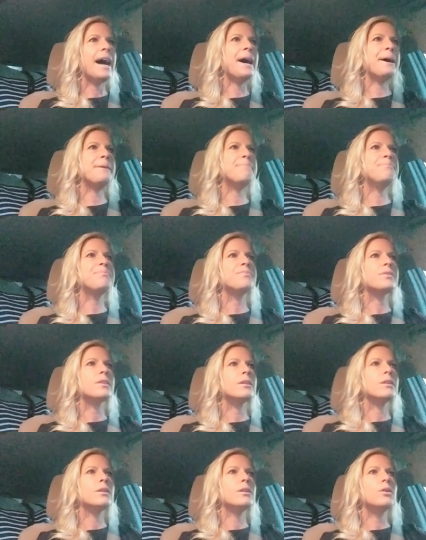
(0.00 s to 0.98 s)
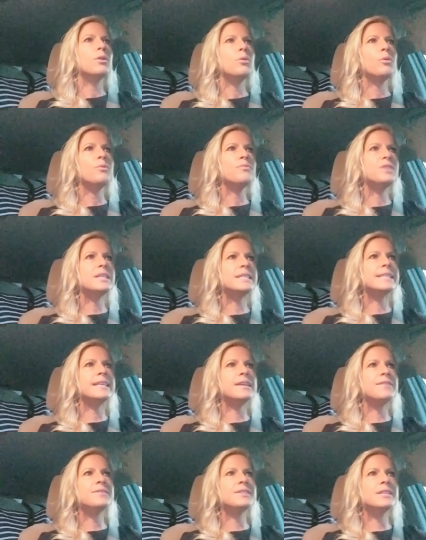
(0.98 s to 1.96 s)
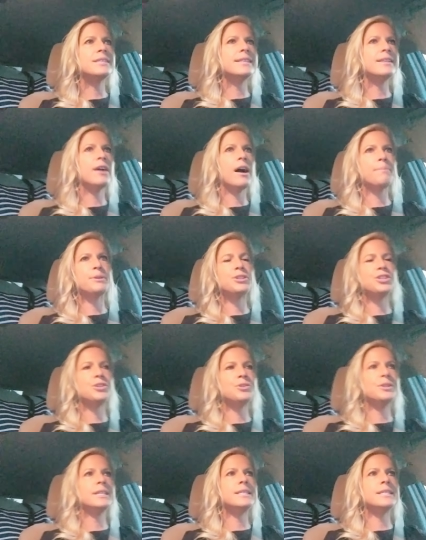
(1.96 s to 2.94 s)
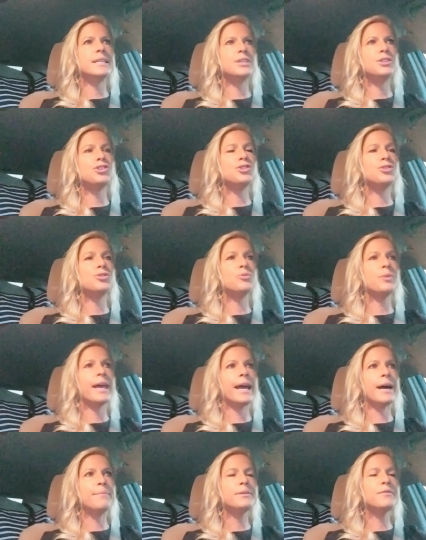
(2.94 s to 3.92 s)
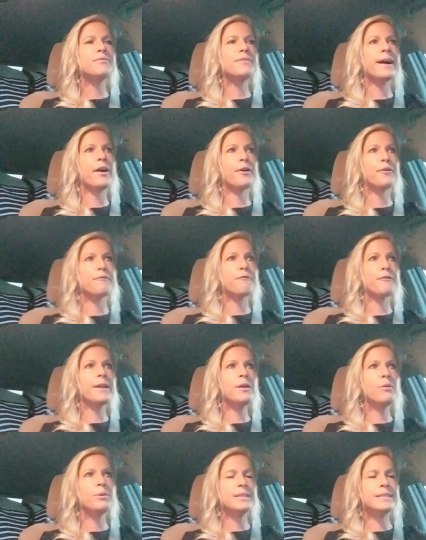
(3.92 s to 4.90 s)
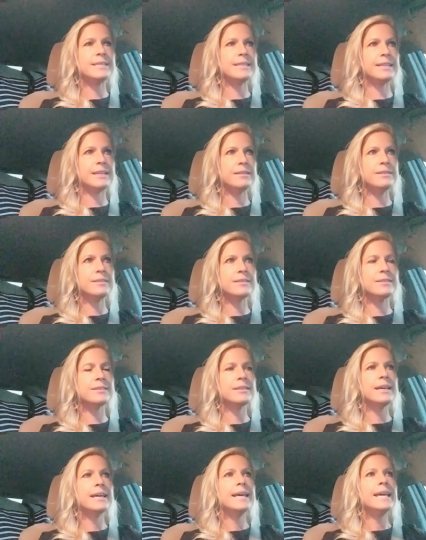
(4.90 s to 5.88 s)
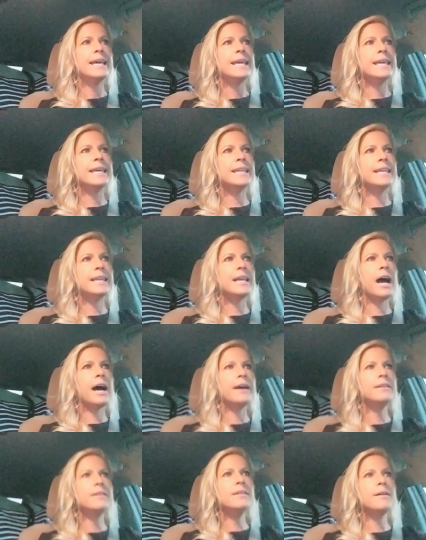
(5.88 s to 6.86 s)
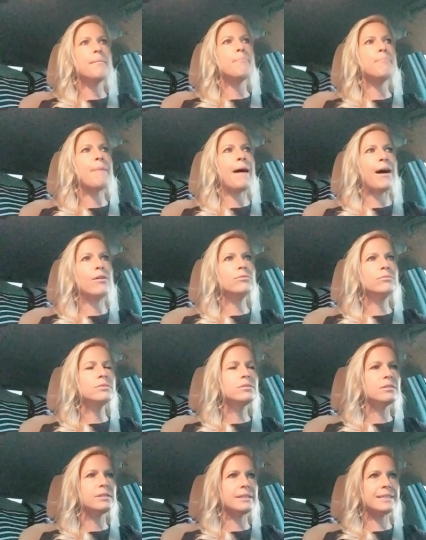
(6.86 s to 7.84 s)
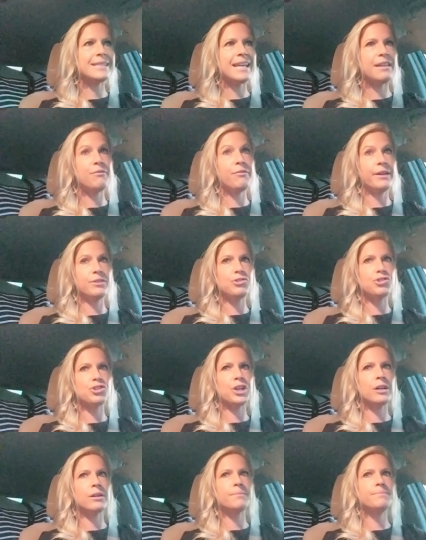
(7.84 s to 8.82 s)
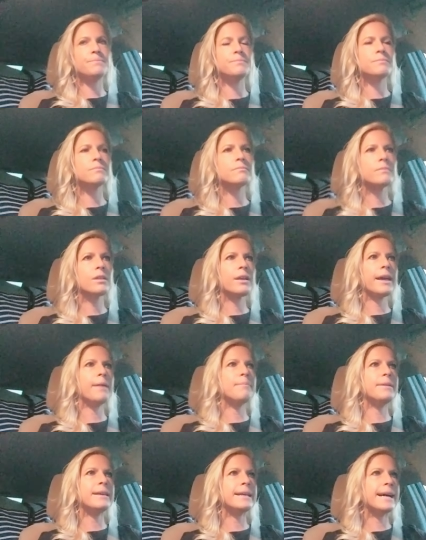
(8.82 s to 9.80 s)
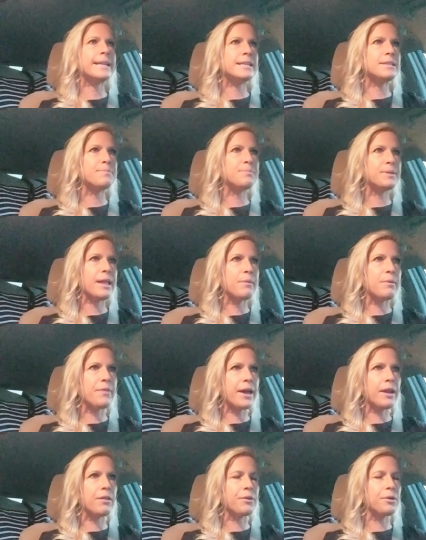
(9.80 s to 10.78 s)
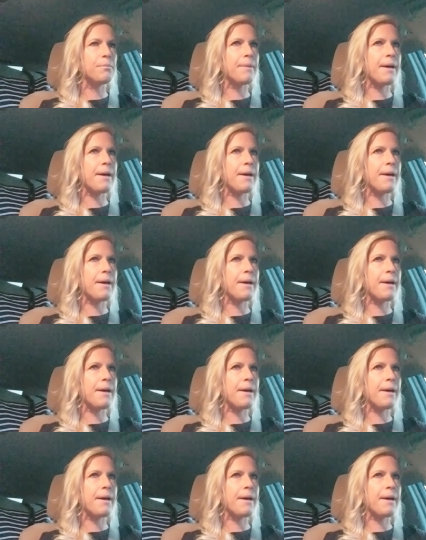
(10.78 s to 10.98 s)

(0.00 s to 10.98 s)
um, this gives us the opportunity to amplify our frequencies in an unboundless adventure. Okay, I'm being guided to play with that a little bit.